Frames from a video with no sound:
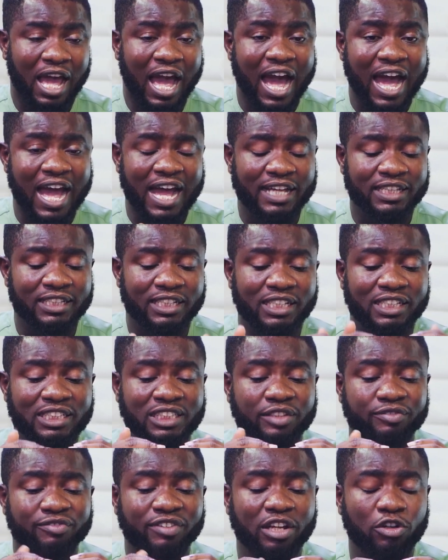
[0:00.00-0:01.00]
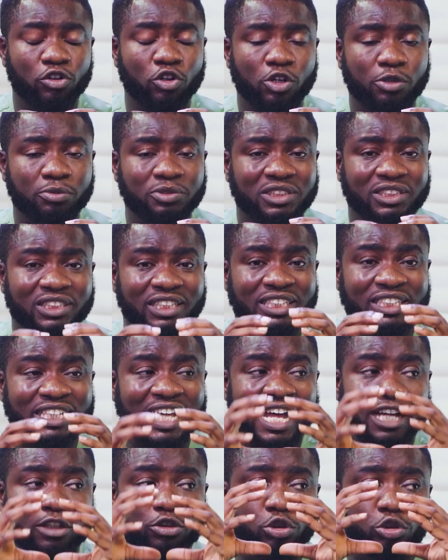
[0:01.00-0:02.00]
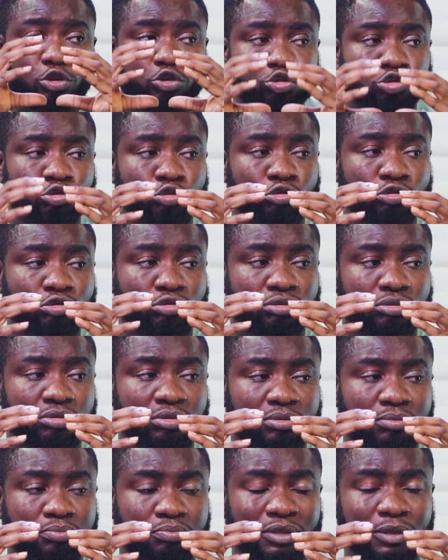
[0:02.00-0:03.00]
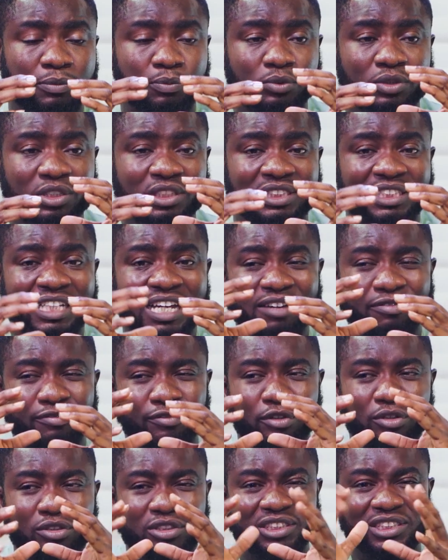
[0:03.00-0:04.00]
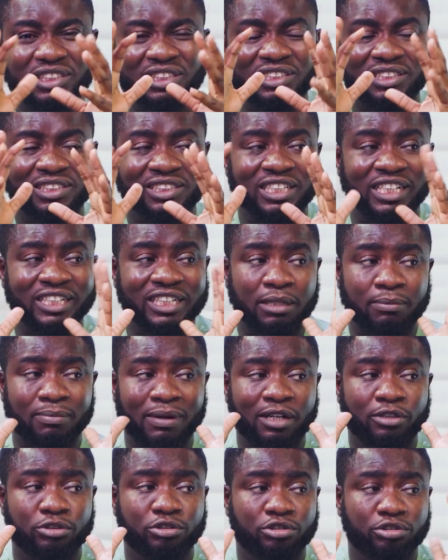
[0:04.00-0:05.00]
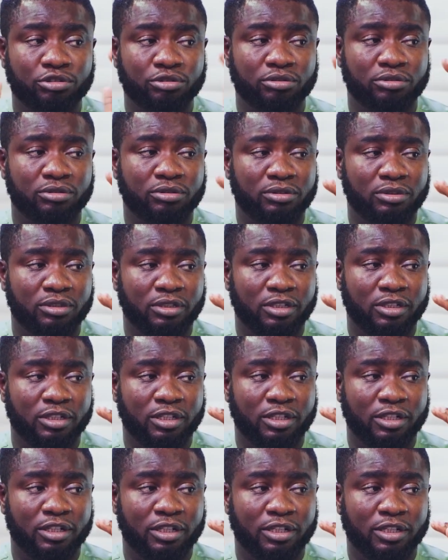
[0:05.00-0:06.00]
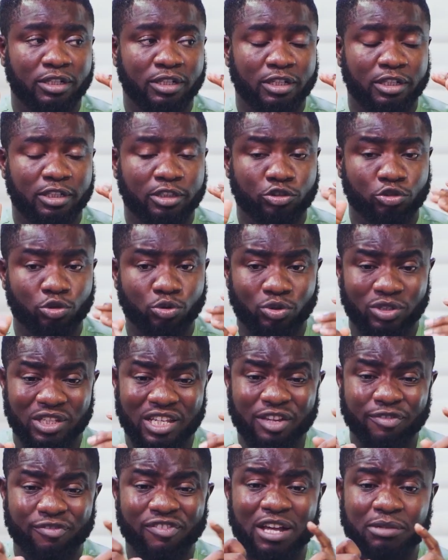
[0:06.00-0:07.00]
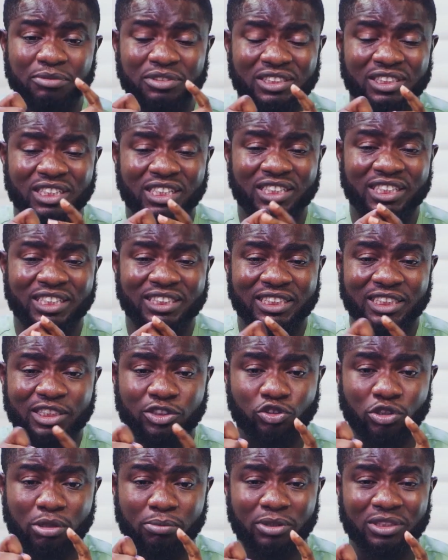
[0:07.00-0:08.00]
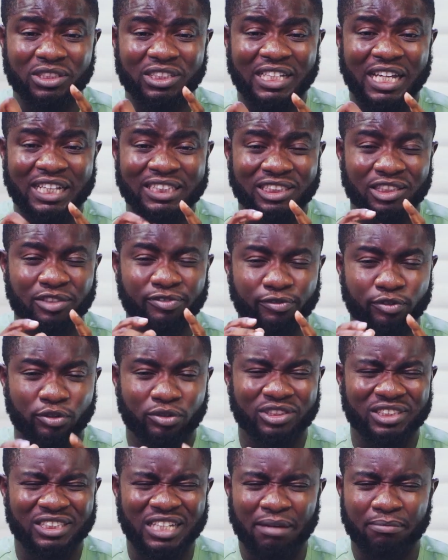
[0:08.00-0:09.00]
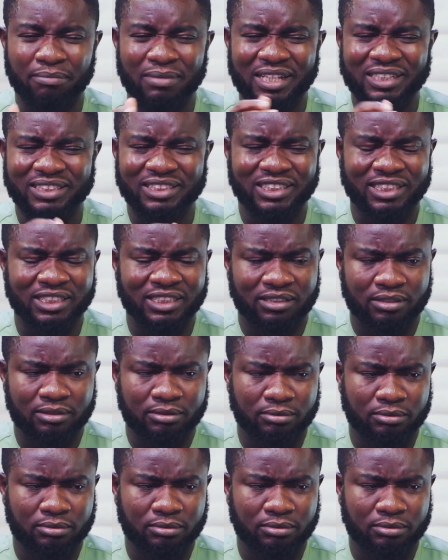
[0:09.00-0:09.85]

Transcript: And it develops in adulthood, people in their 40s, thereabouts. So if I'm seeing it in somebody that is 40, I'm asking,